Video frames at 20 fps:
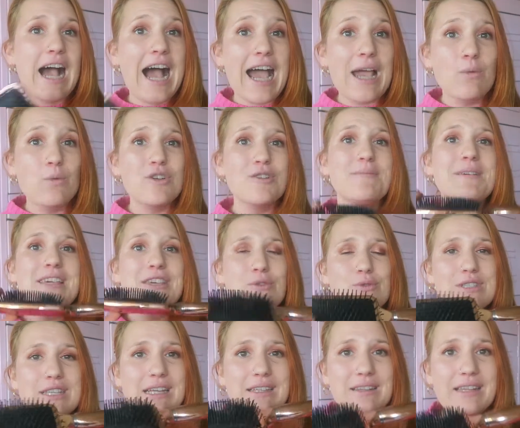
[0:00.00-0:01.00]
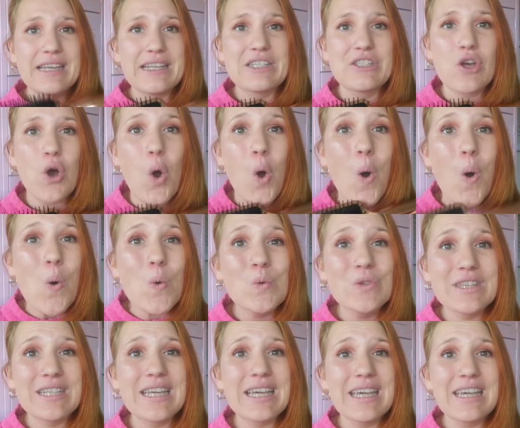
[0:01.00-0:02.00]
I will be using this
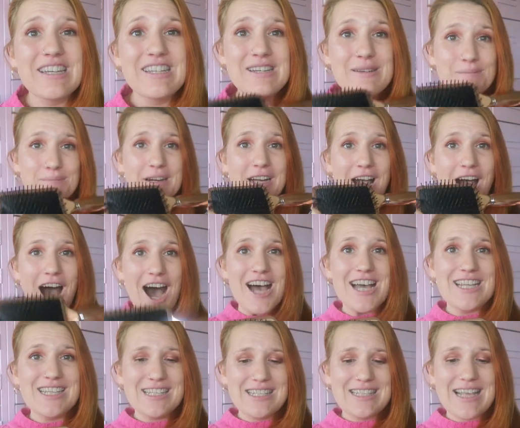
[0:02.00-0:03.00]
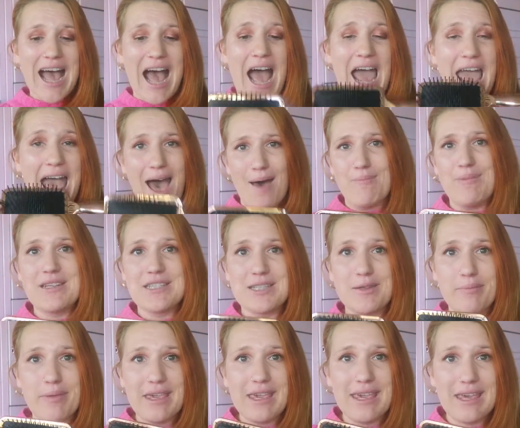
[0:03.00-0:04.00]
only because I happen
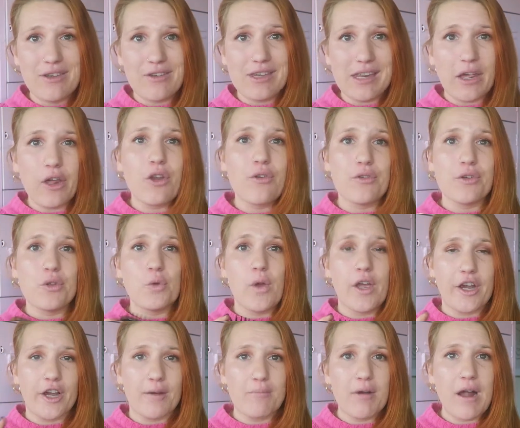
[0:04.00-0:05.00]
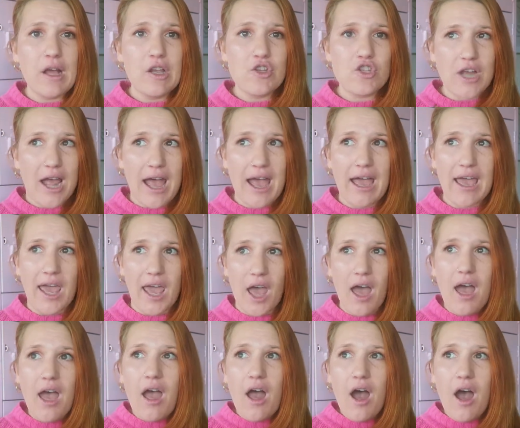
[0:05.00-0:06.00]
to be in need of a new hairbrush. I
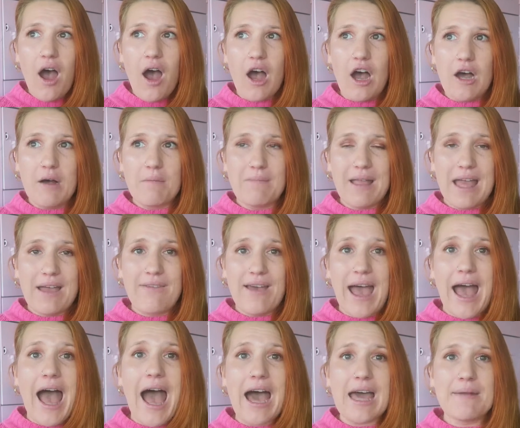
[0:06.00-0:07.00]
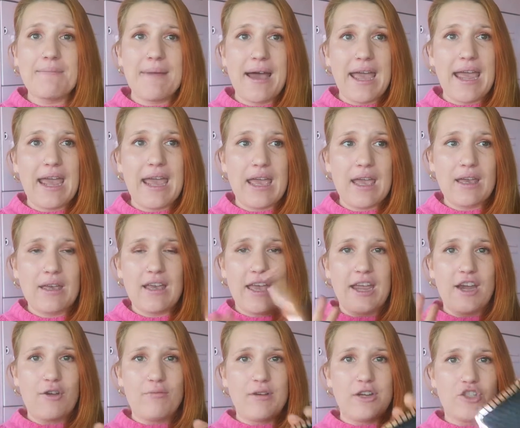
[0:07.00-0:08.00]
have had my
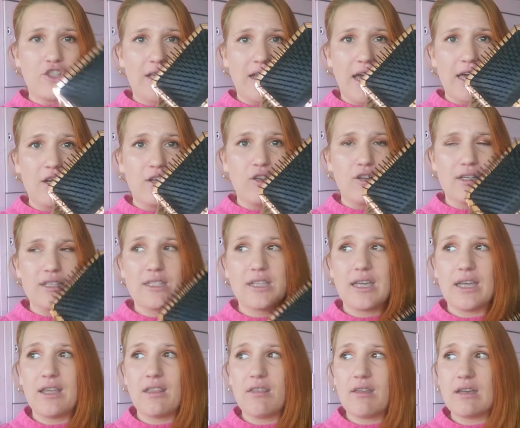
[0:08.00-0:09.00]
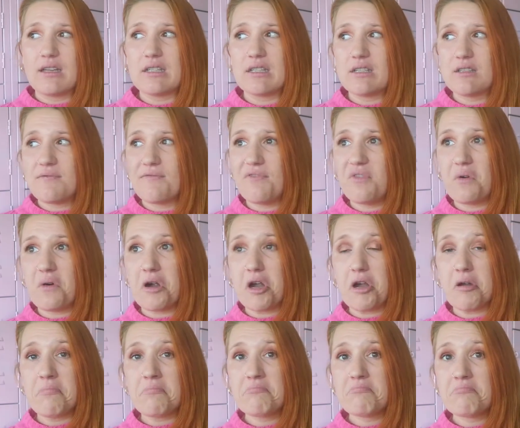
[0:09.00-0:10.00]
hairbrush that kind of looks like this for